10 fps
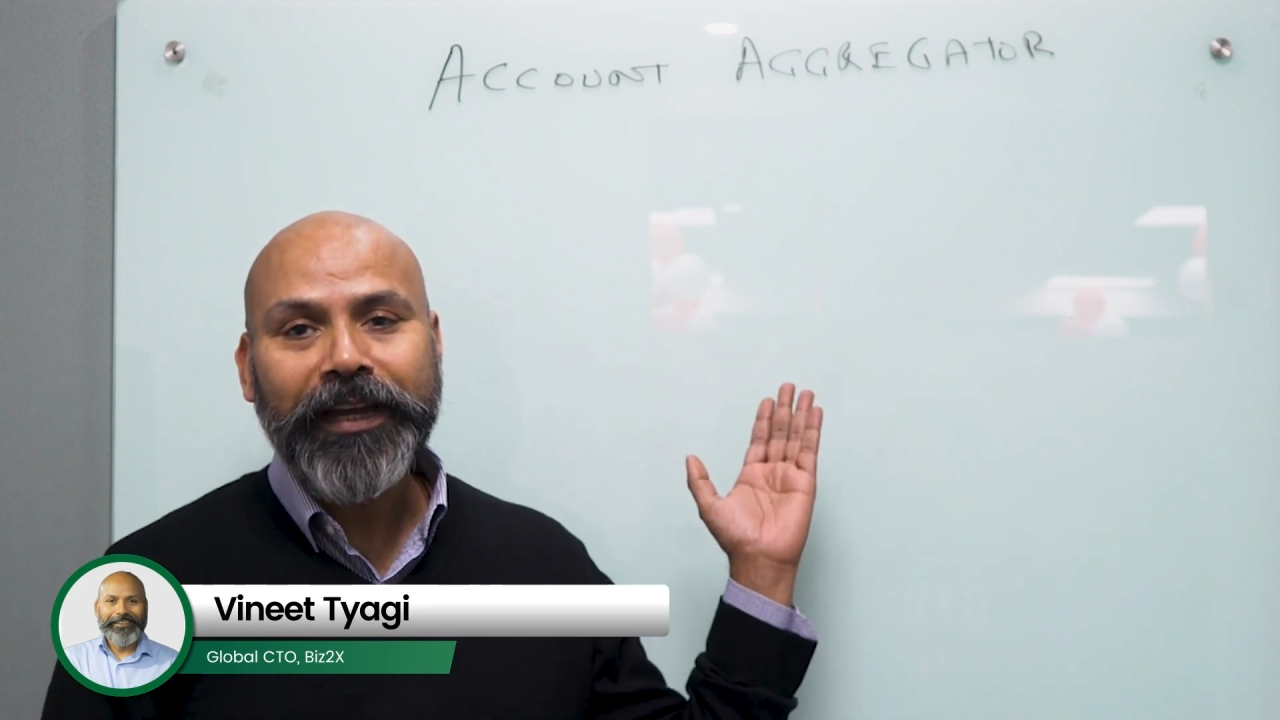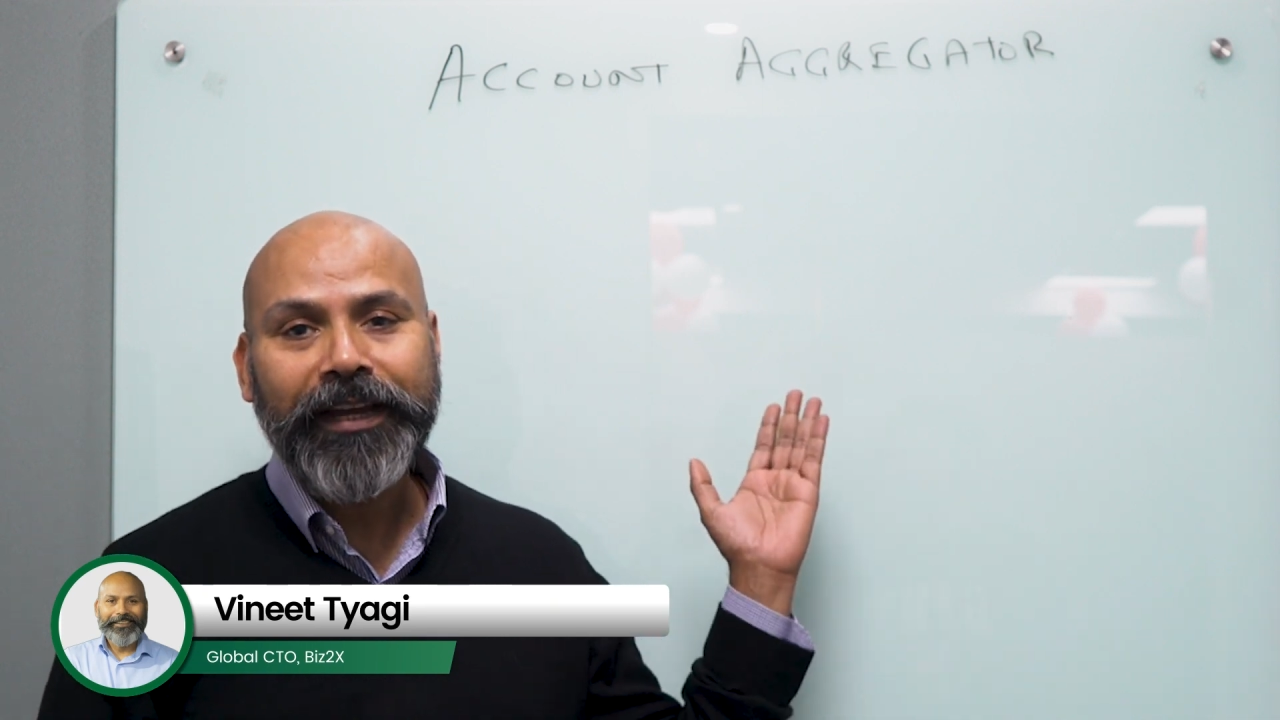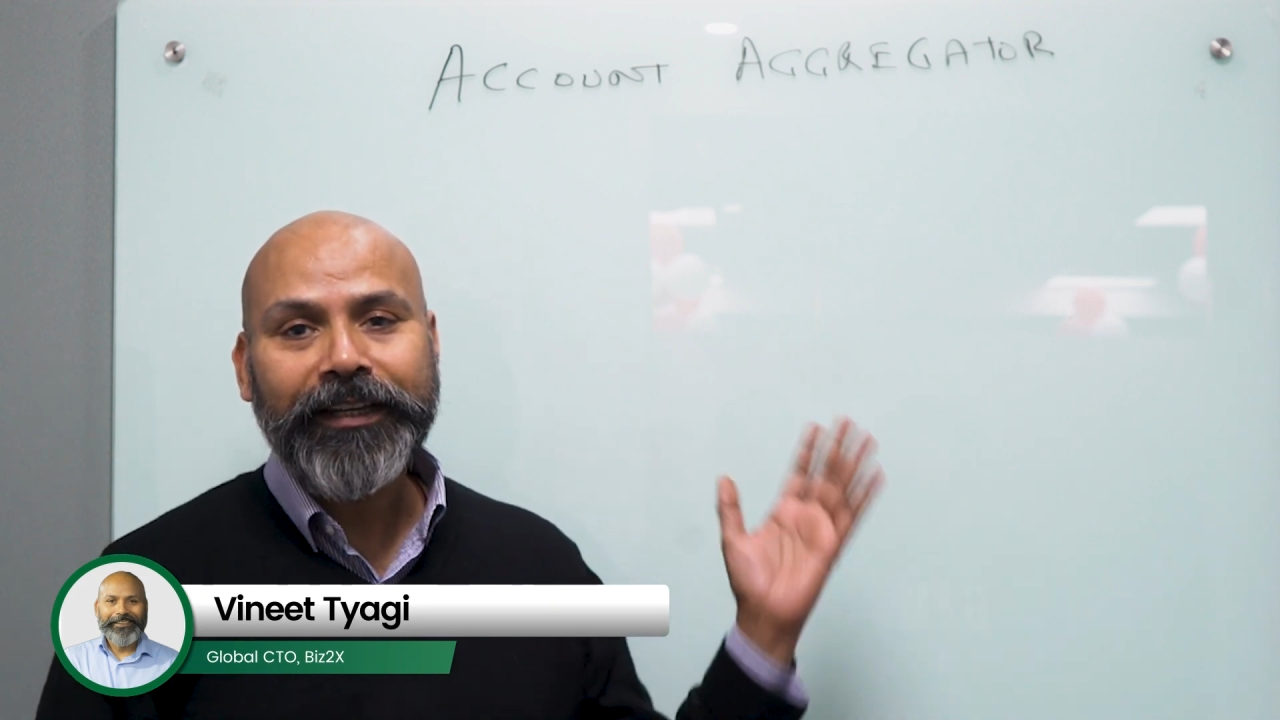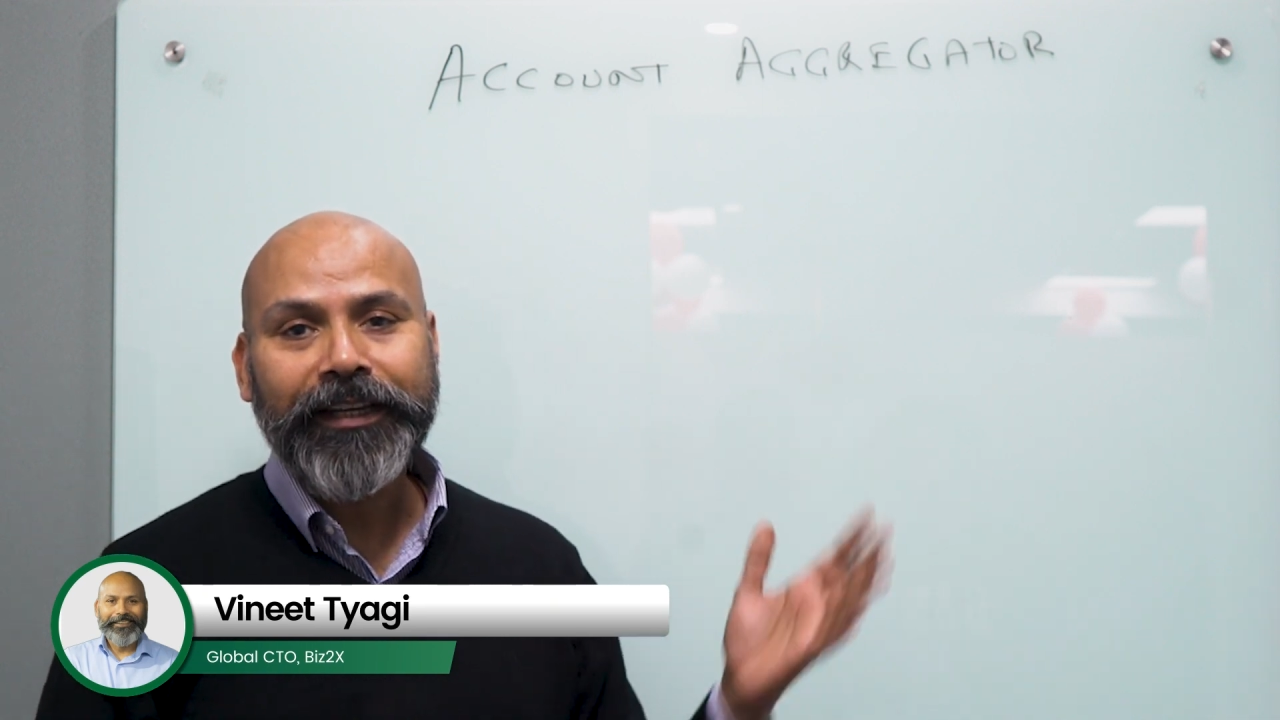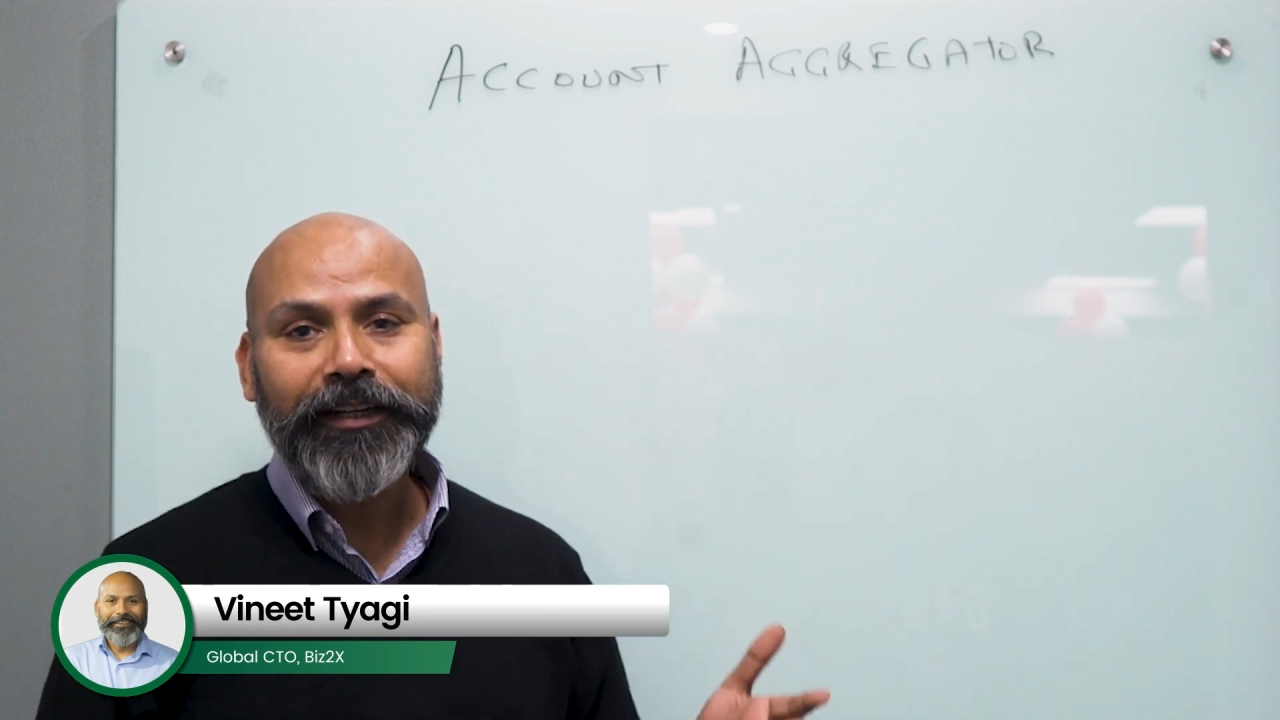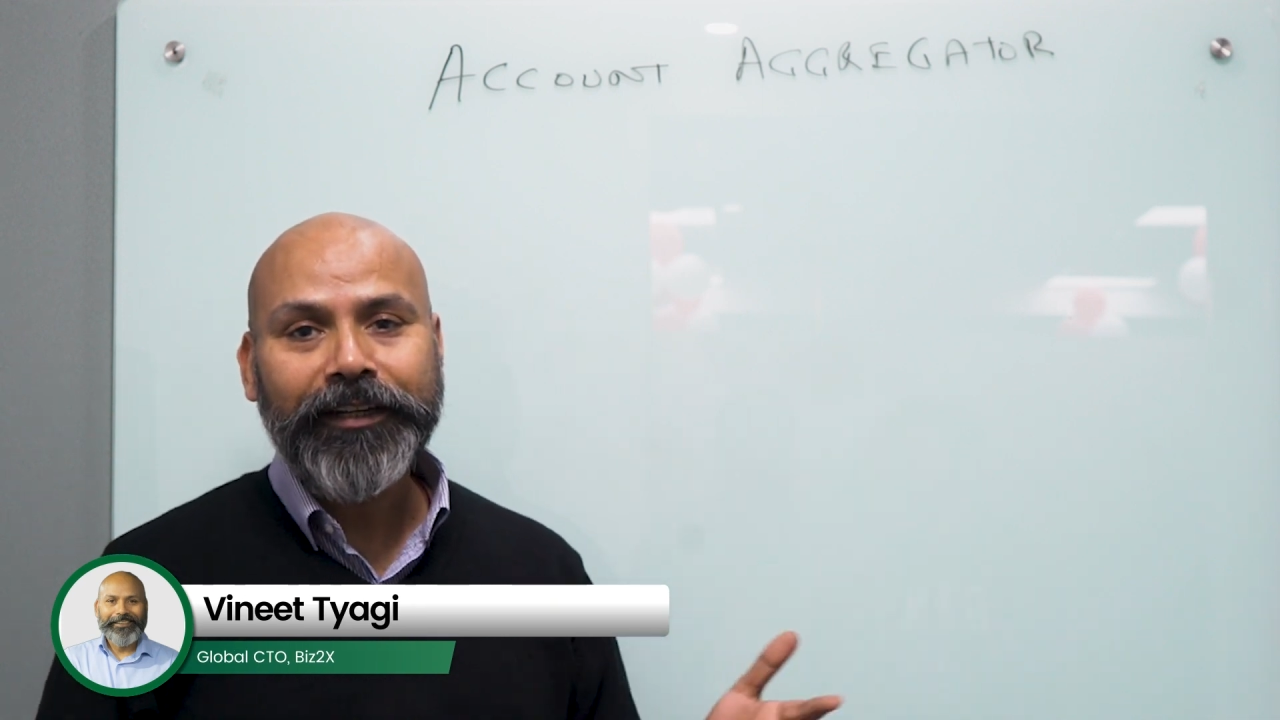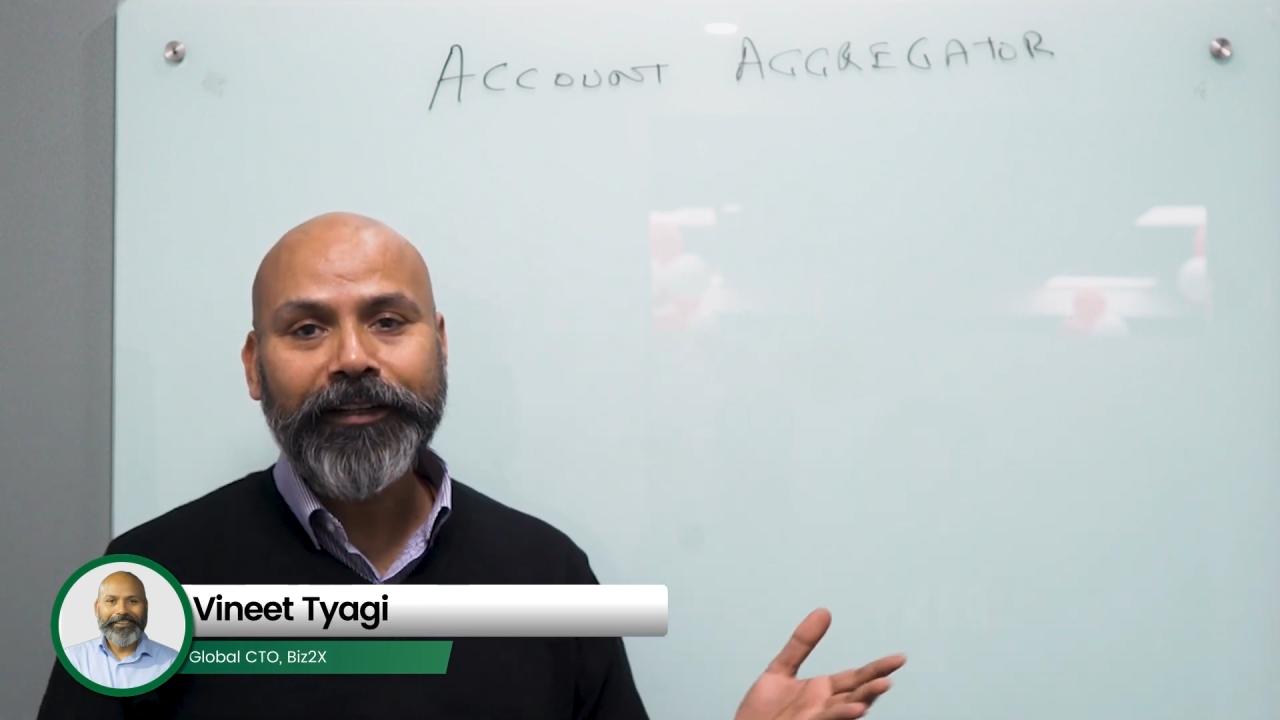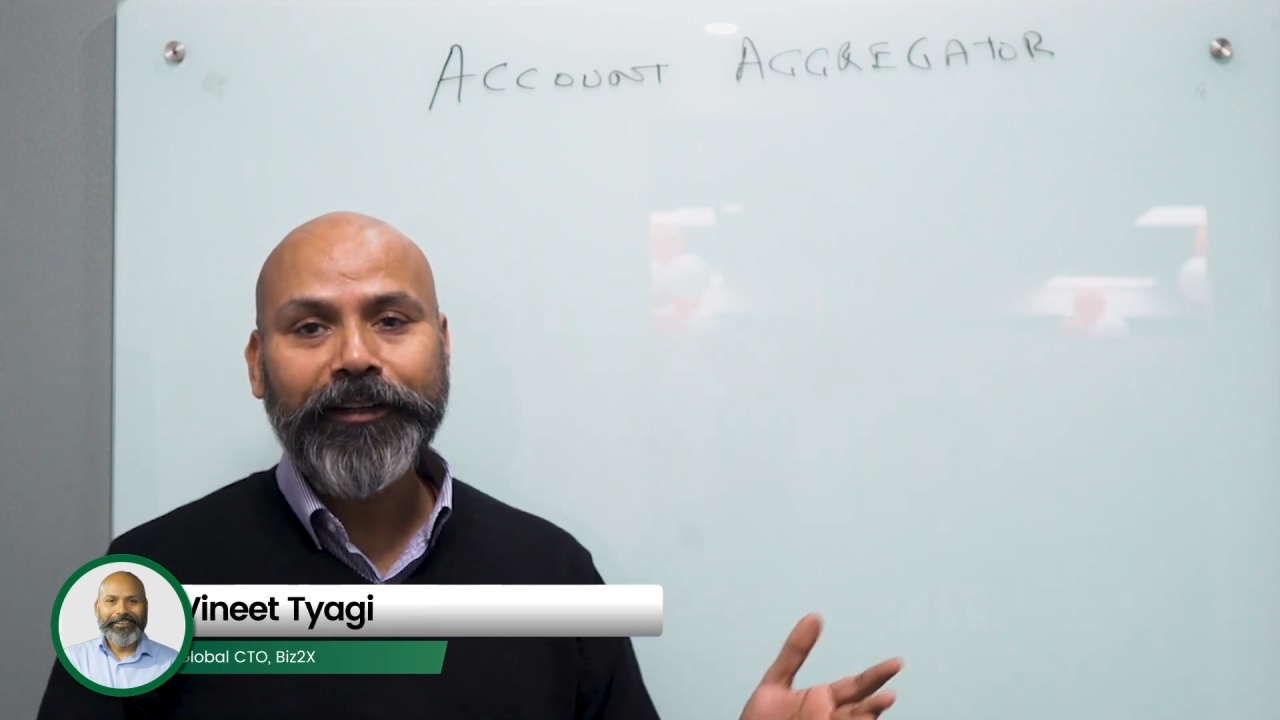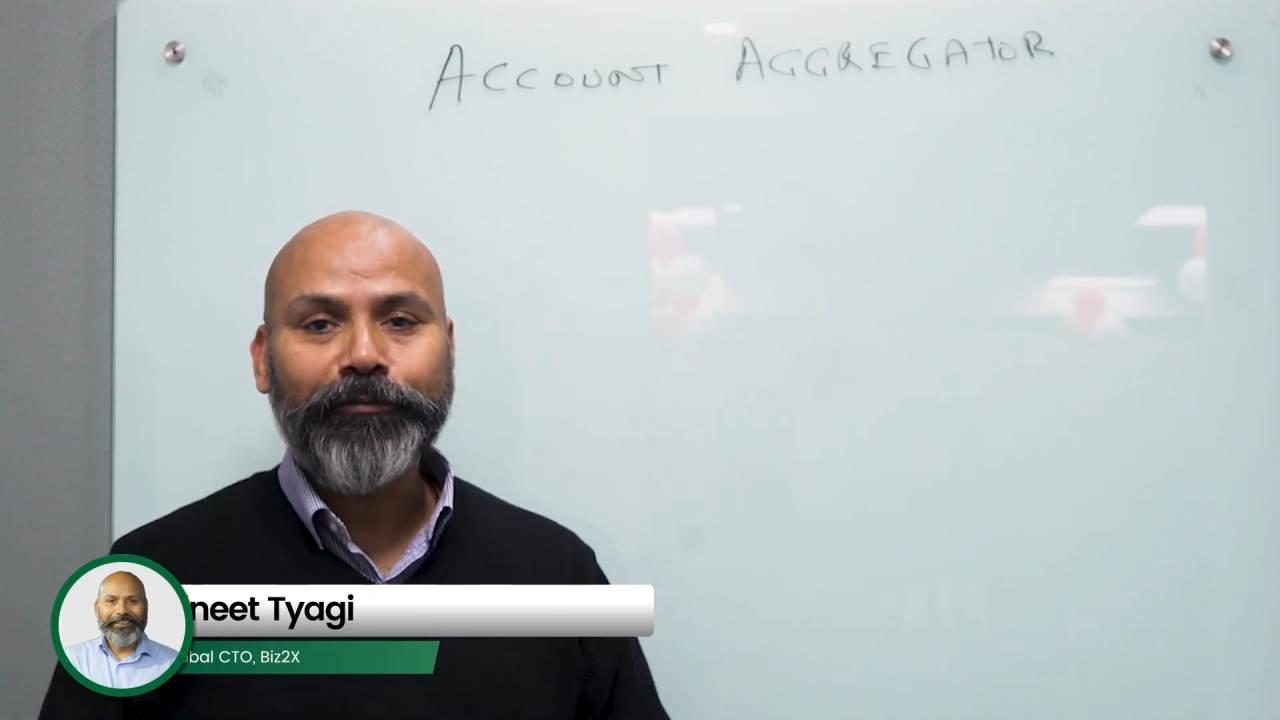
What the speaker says: Aggregator,